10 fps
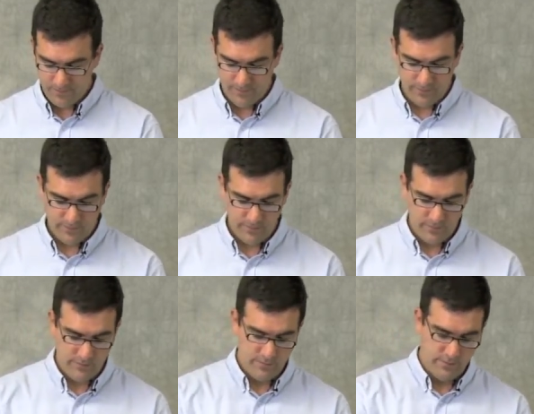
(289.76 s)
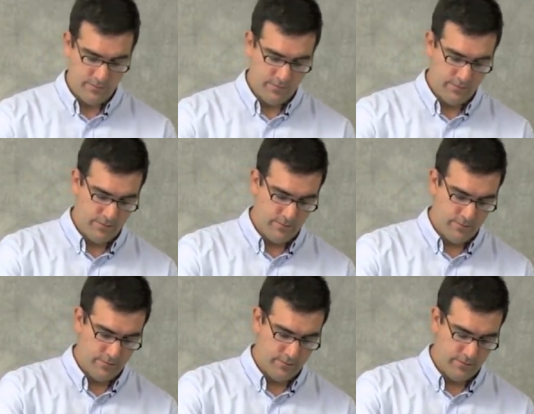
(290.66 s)

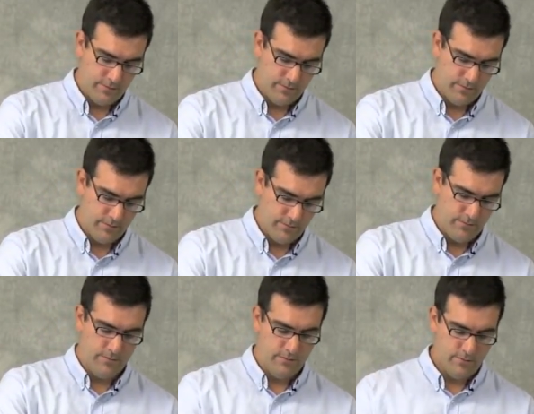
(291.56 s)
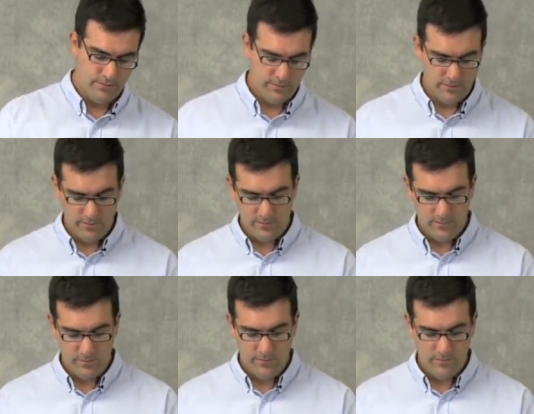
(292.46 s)
[no speech]